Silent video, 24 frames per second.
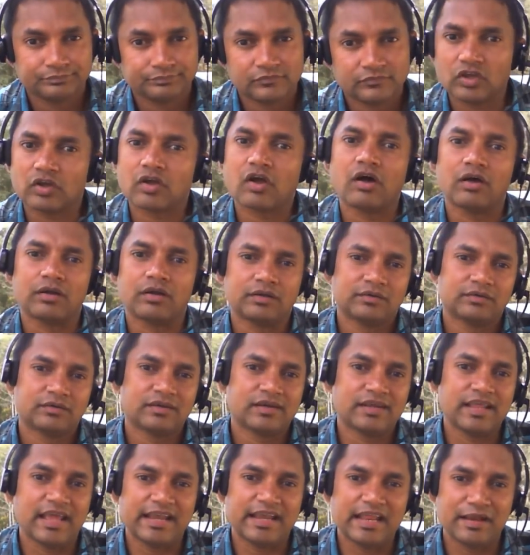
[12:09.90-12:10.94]
You're gone.
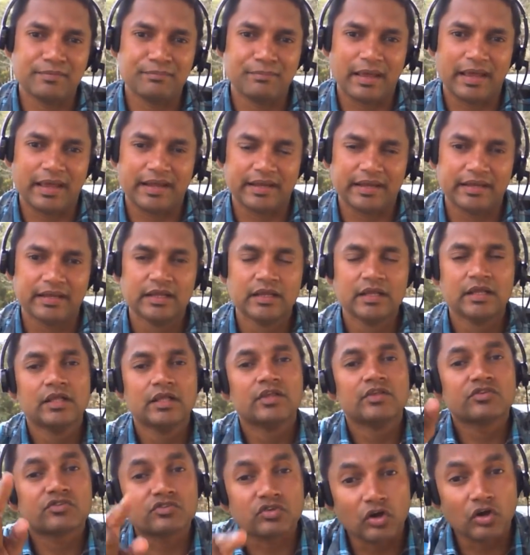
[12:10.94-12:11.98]
Dead and buried.
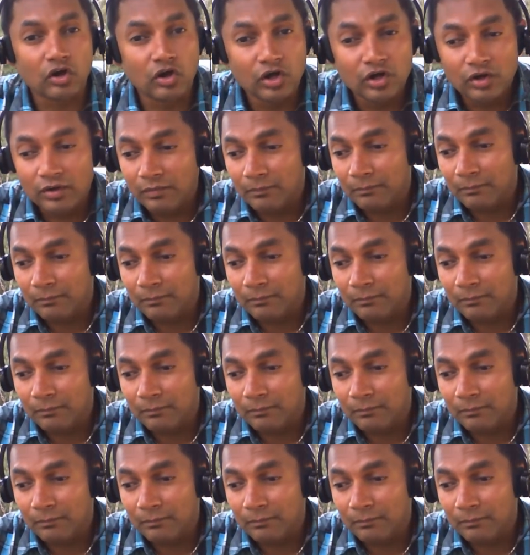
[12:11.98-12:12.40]
So,